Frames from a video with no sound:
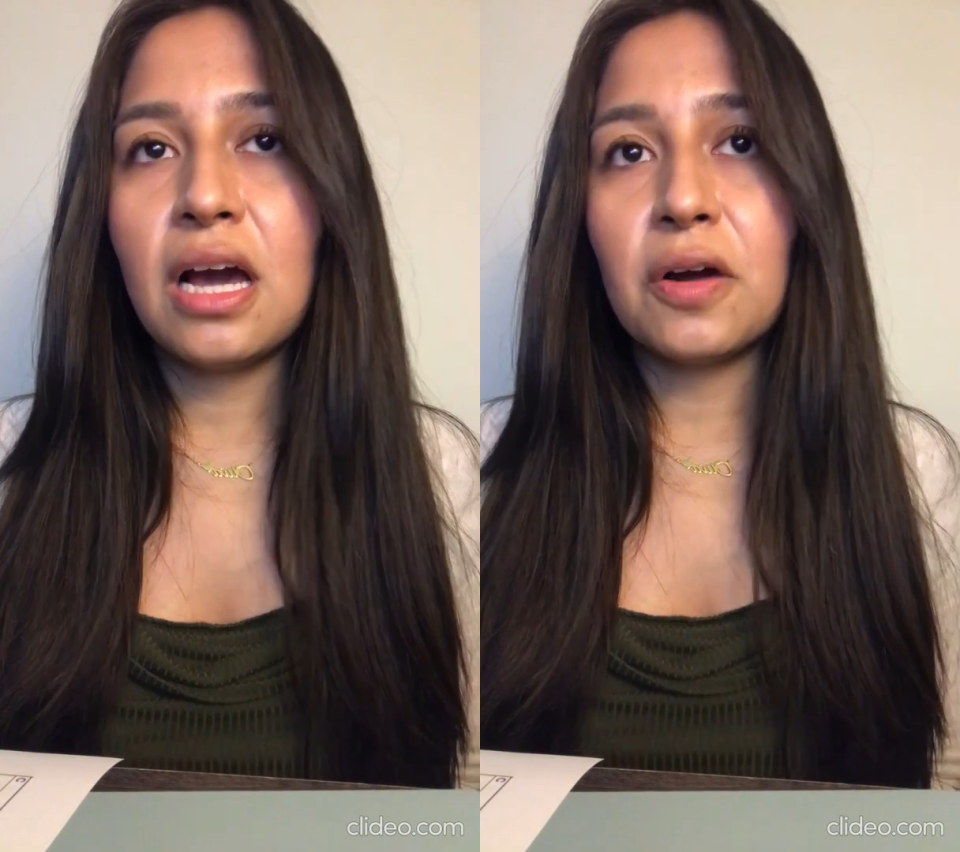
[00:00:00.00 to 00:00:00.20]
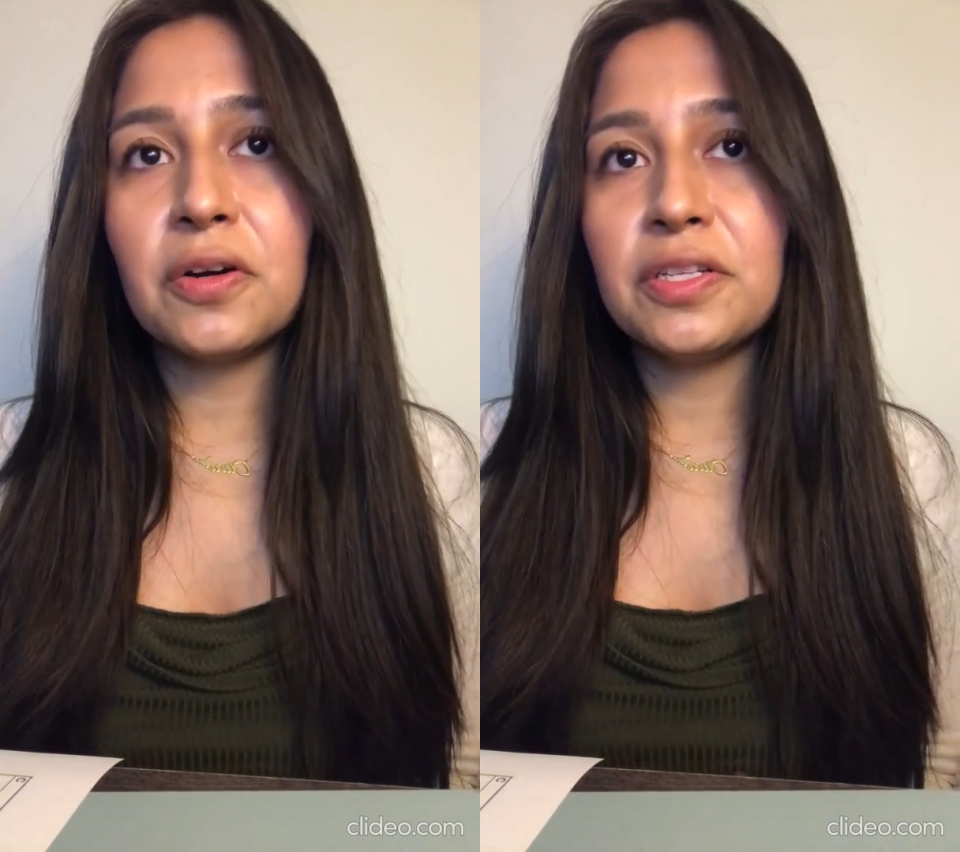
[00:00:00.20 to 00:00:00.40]

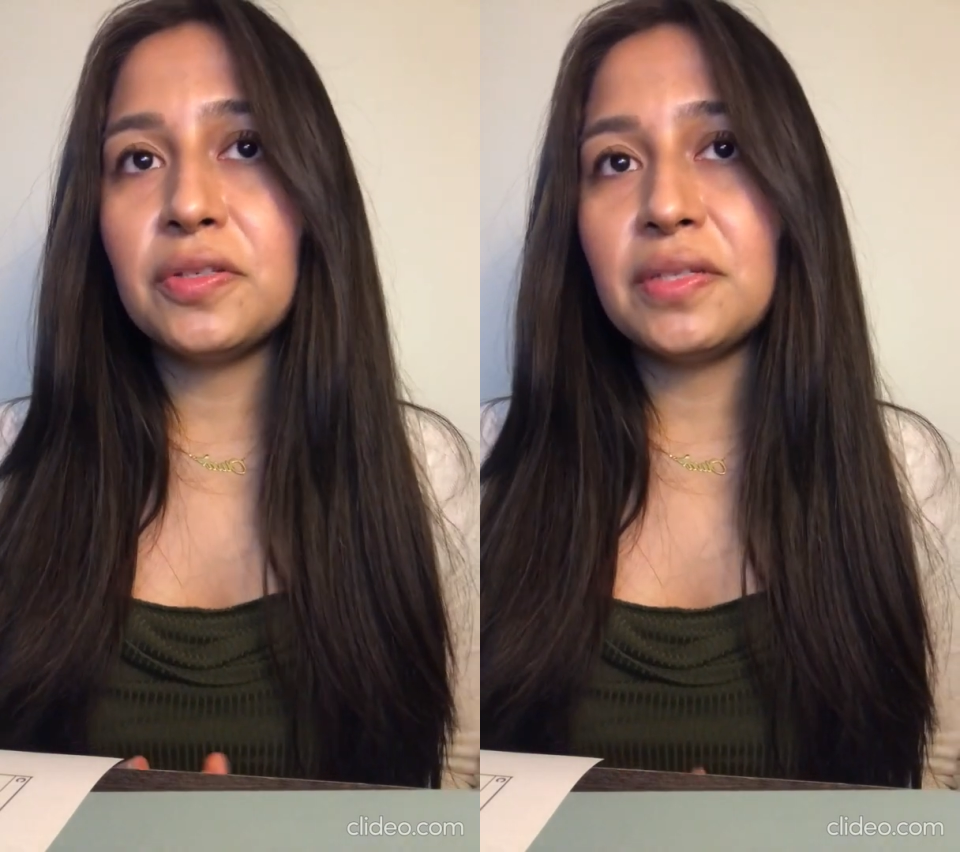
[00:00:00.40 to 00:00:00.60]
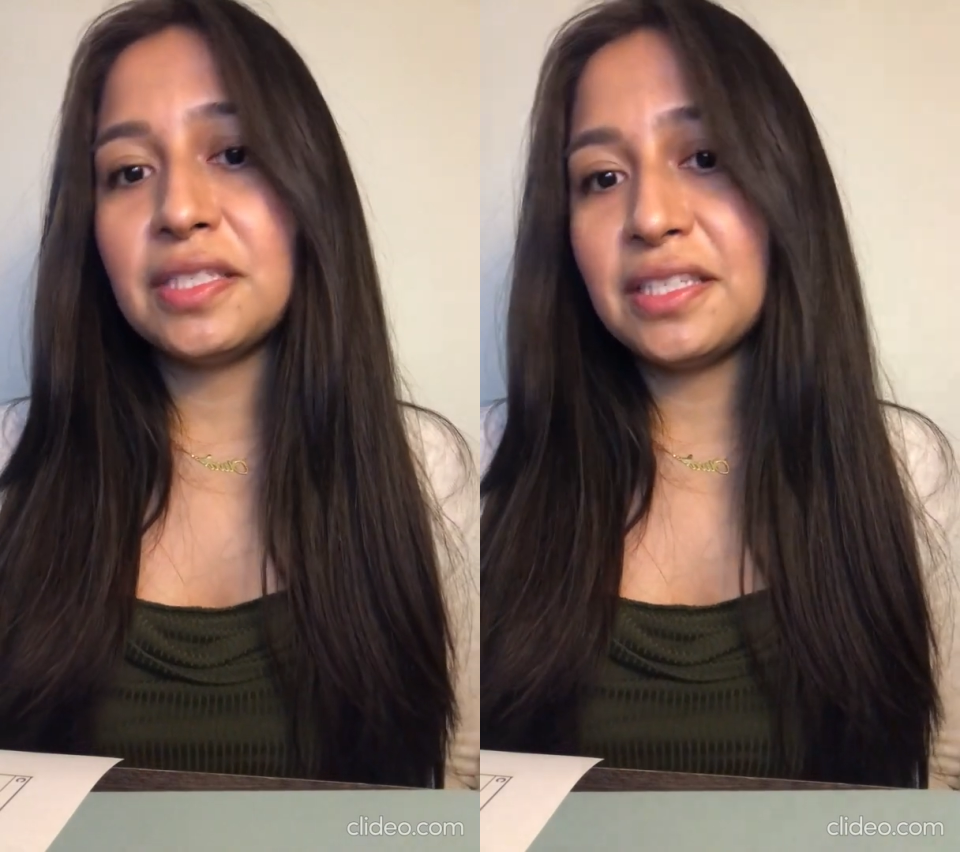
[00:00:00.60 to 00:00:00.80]
According to
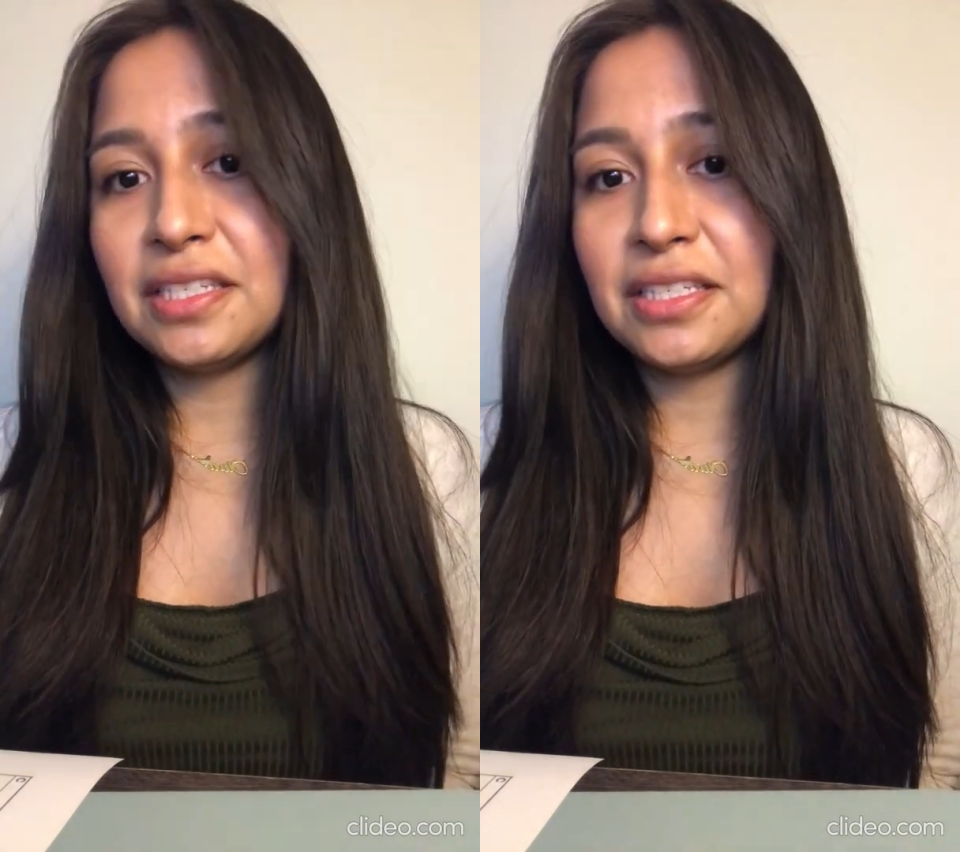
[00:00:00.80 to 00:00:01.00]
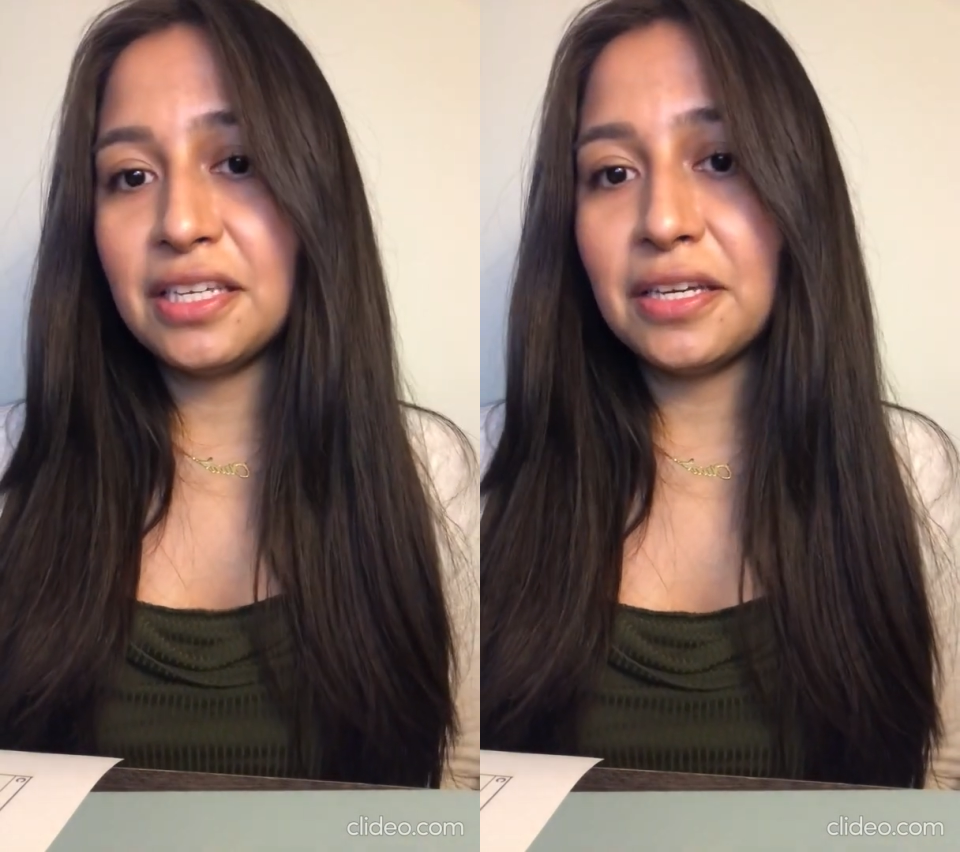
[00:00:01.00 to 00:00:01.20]
the
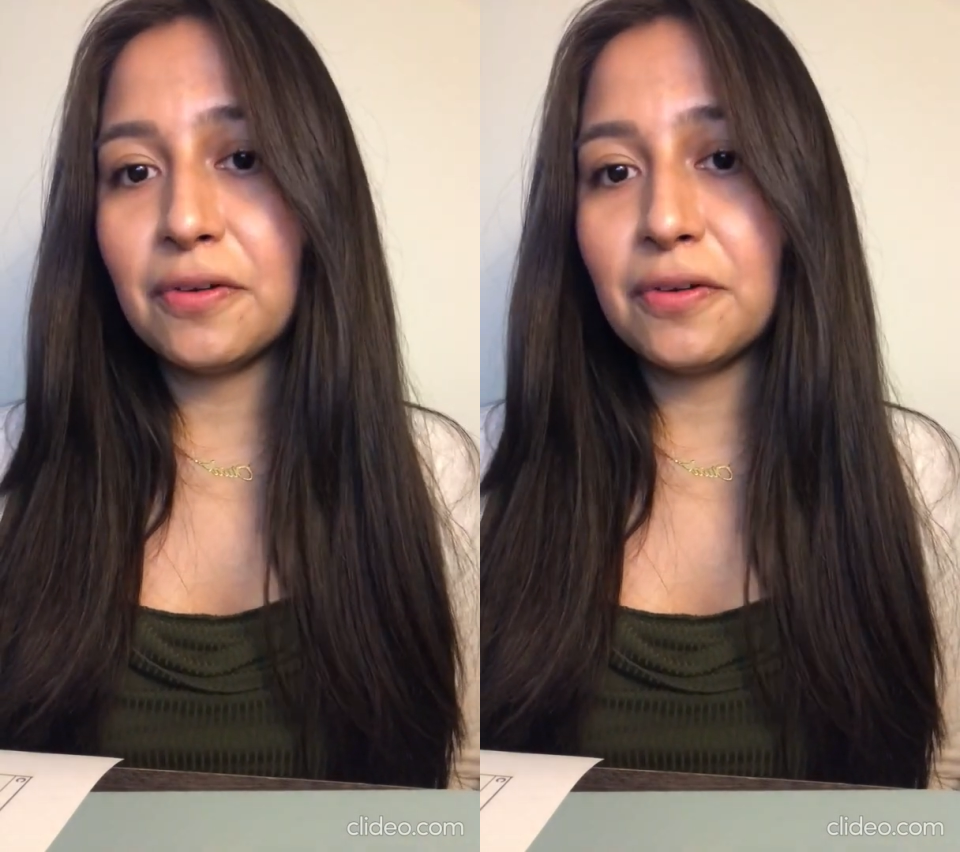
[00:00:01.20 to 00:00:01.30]
CDC,